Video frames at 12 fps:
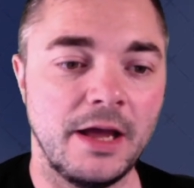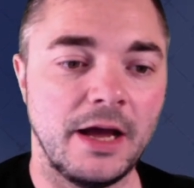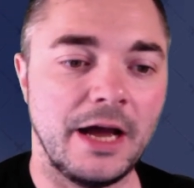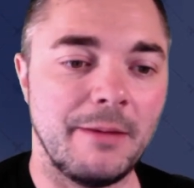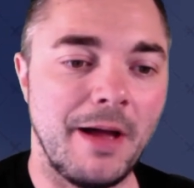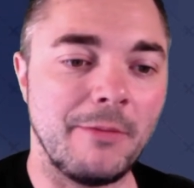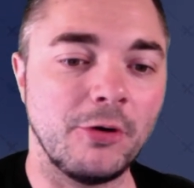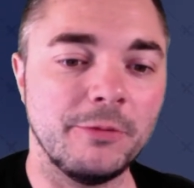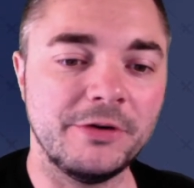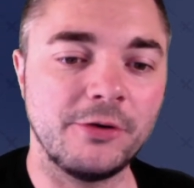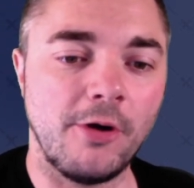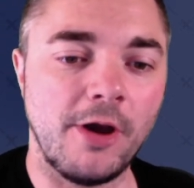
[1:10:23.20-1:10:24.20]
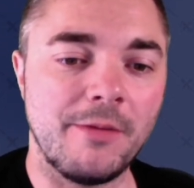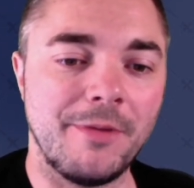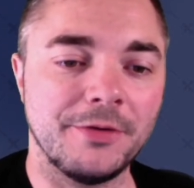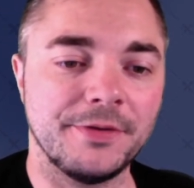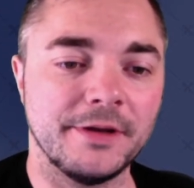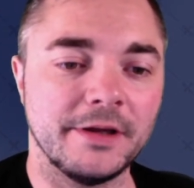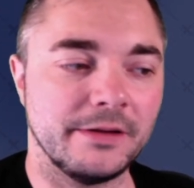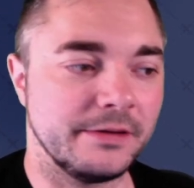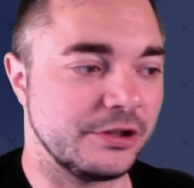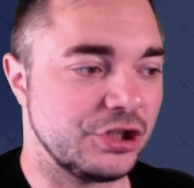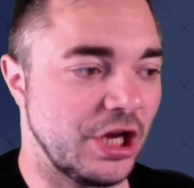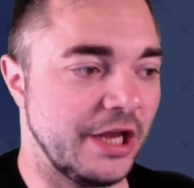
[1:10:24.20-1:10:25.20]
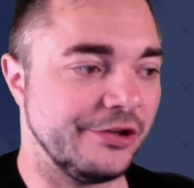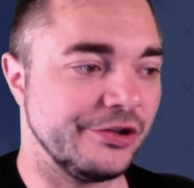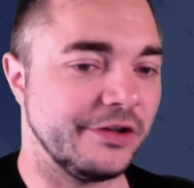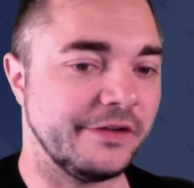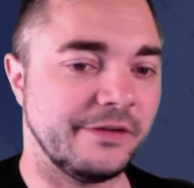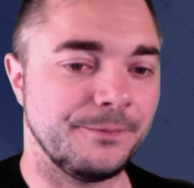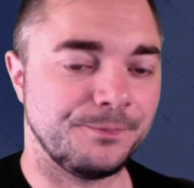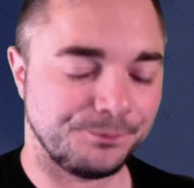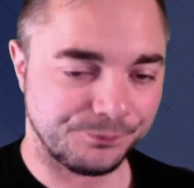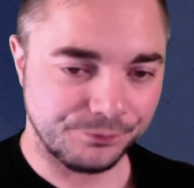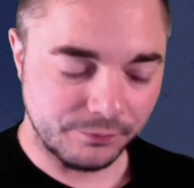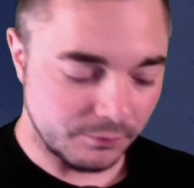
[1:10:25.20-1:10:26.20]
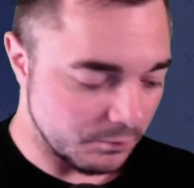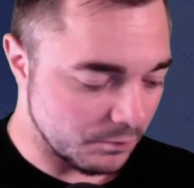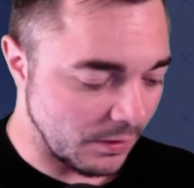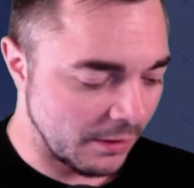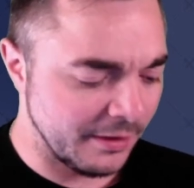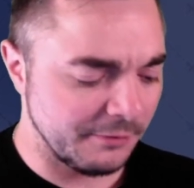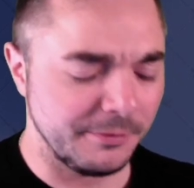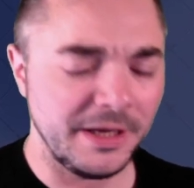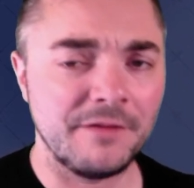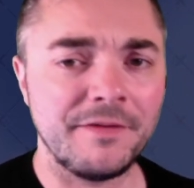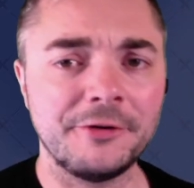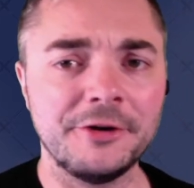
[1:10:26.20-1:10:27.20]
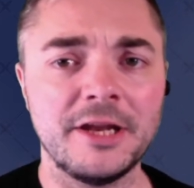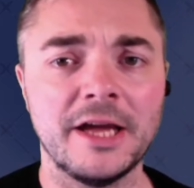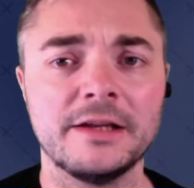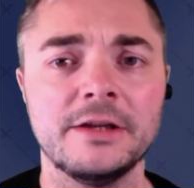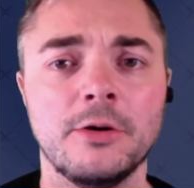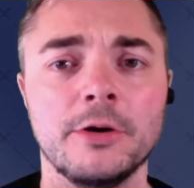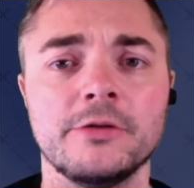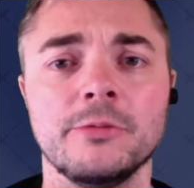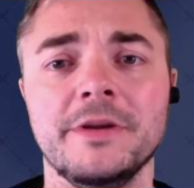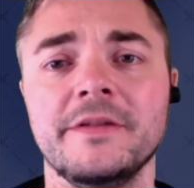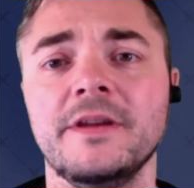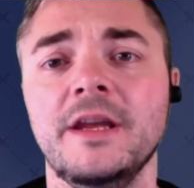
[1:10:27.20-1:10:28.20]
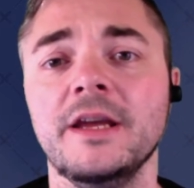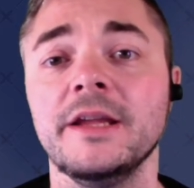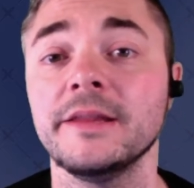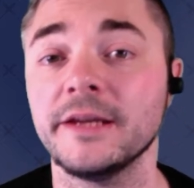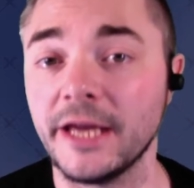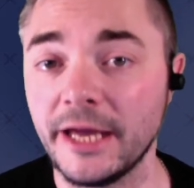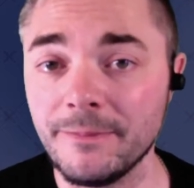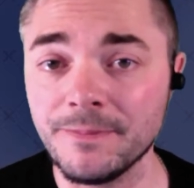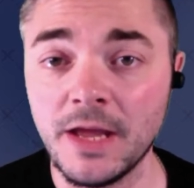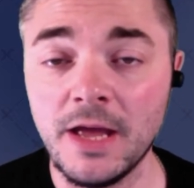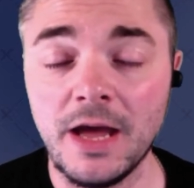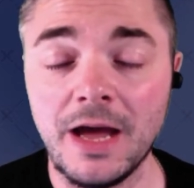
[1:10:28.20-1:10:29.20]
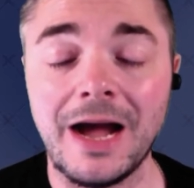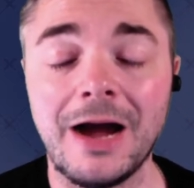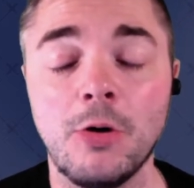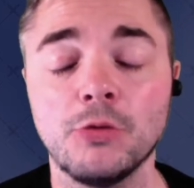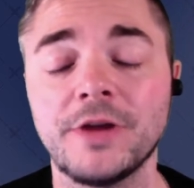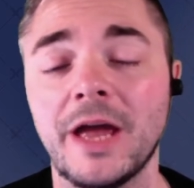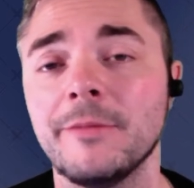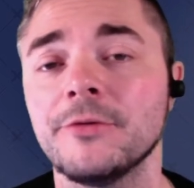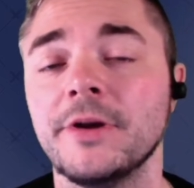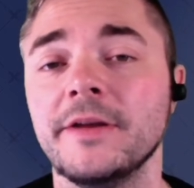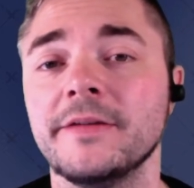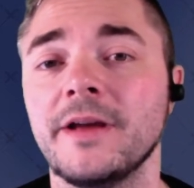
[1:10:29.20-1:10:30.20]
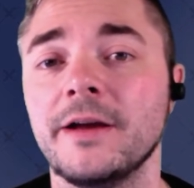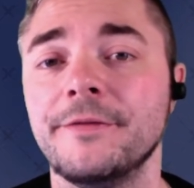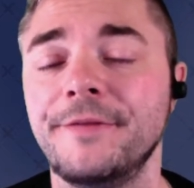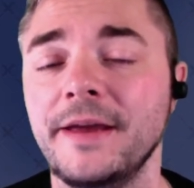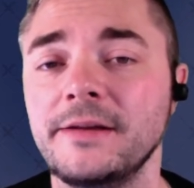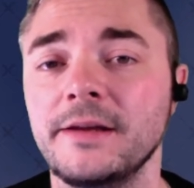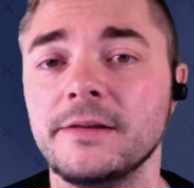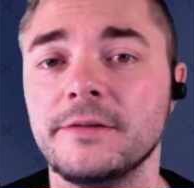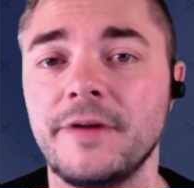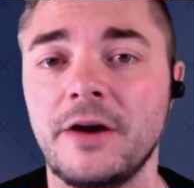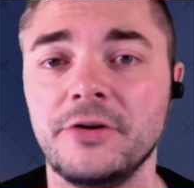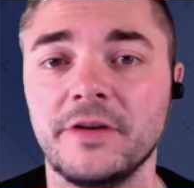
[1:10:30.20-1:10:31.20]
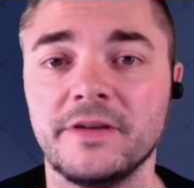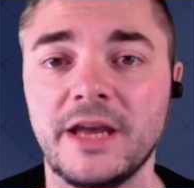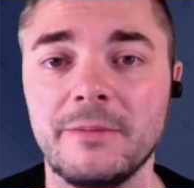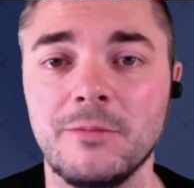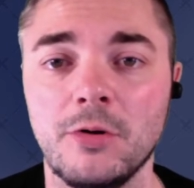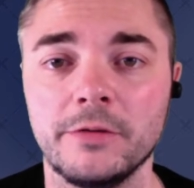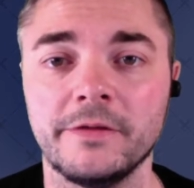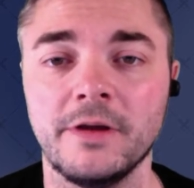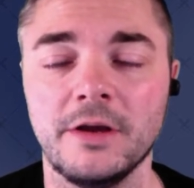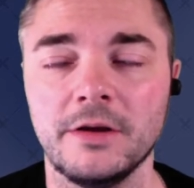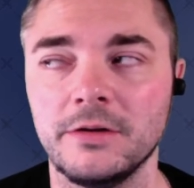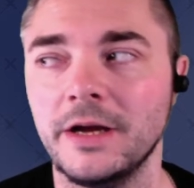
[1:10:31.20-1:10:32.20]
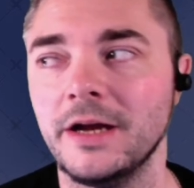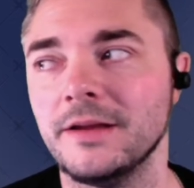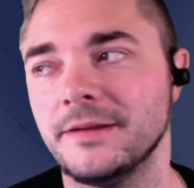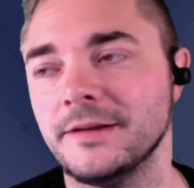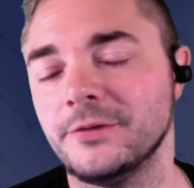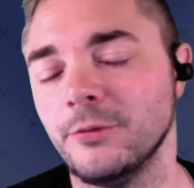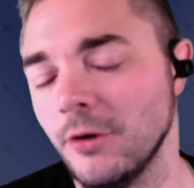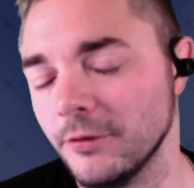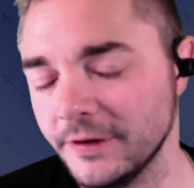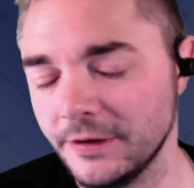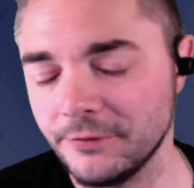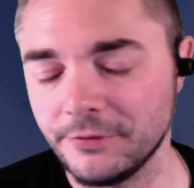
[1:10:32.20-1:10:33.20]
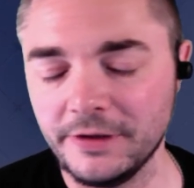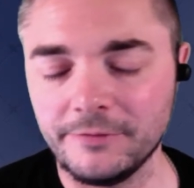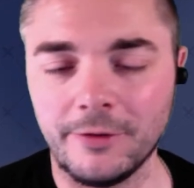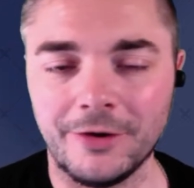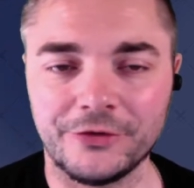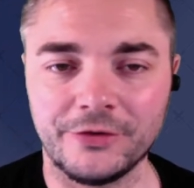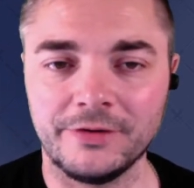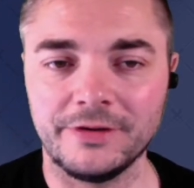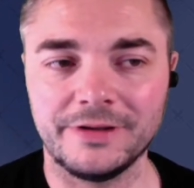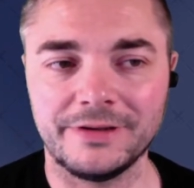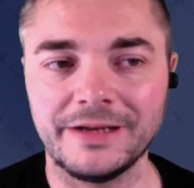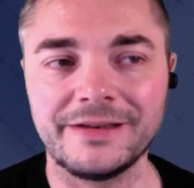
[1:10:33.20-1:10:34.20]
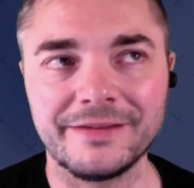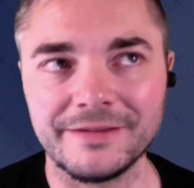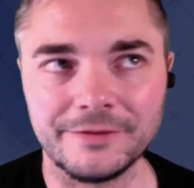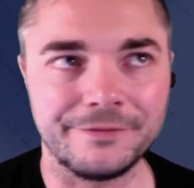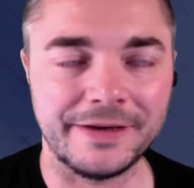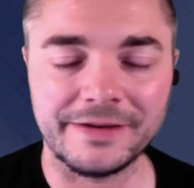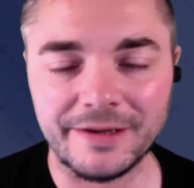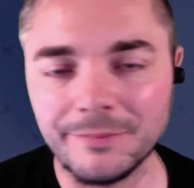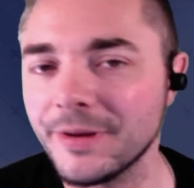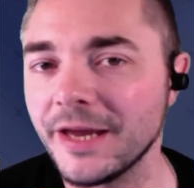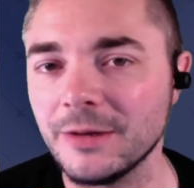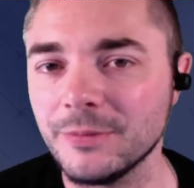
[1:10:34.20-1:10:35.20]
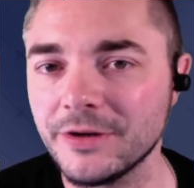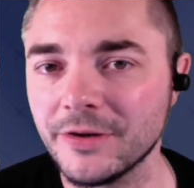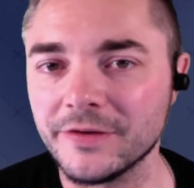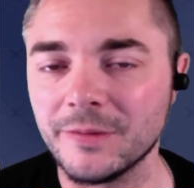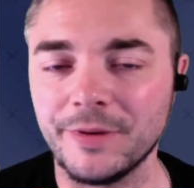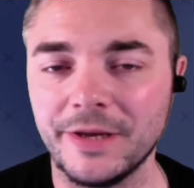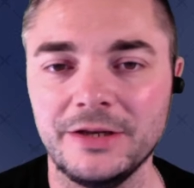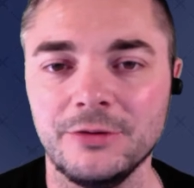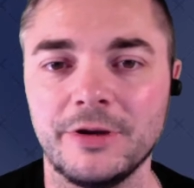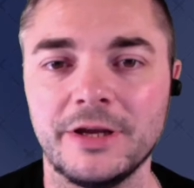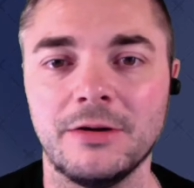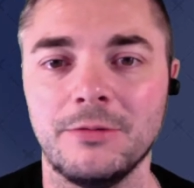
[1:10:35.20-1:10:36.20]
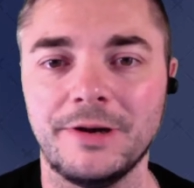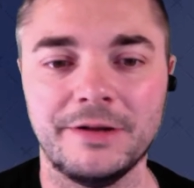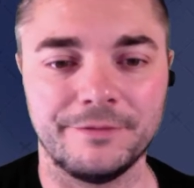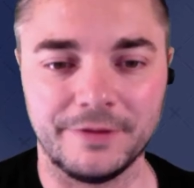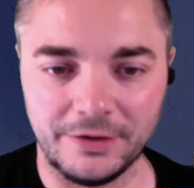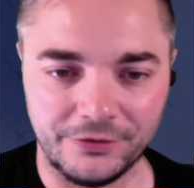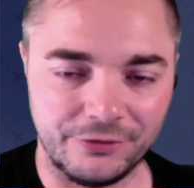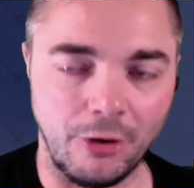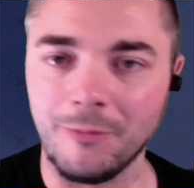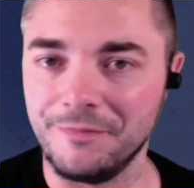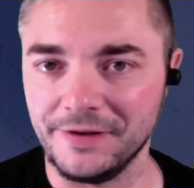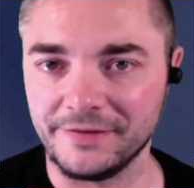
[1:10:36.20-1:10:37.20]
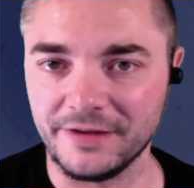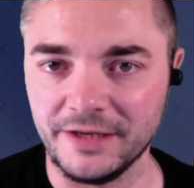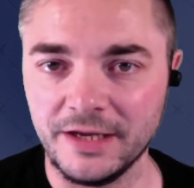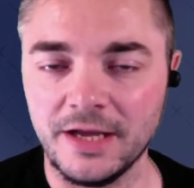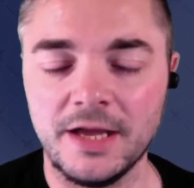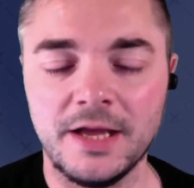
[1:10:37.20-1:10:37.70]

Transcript: I'm gonna be talking about the changes that we are very likely going to be seeing in the game, how diamond ranks are affecting the various game modes. The too long didn't read version, it doesn't affect campaign because campaign you can already finish, obviously.